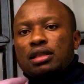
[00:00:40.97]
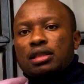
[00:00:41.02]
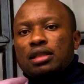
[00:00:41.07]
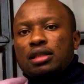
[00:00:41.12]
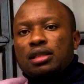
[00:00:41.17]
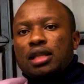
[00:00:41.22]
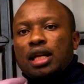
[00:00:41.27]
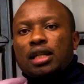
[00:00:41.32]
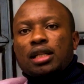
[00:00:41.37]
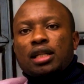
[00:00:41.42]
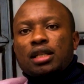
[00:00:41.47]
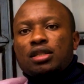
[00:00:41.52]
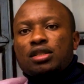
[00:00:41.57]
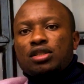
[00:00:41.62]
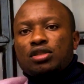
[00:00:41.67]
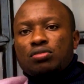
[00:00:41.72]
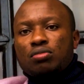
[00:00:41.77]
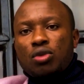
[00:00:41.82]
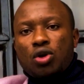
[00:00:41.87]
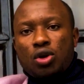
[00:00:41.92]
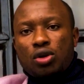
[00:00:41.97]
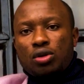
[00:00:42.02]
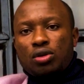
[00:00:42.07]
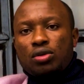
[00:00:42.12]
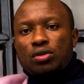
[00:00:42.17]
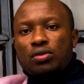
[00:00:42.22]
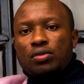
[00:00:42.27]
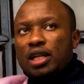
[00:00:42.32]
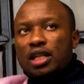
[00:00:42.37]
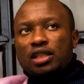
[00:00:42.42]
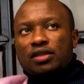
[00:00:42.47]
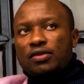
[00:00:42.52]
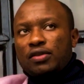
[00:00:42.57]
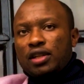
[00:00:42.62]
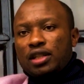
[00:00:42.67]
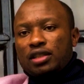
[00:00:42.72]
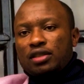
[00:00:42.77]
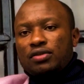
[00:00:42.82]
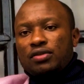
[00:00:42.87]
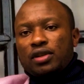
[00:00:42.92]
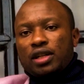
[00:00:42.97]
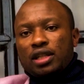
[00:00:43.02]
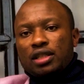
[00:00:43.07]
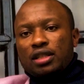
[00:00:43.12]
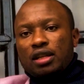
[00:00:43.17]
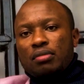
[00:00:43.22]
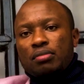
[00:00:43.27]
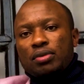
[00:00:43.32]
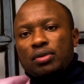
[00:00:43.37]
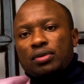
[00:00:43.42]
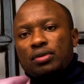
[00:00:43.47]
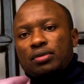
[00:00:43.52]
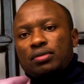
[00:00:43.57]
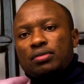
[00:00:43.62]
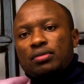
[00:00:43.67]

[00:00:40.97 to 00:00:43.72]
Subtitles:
started small. Netflix, for example.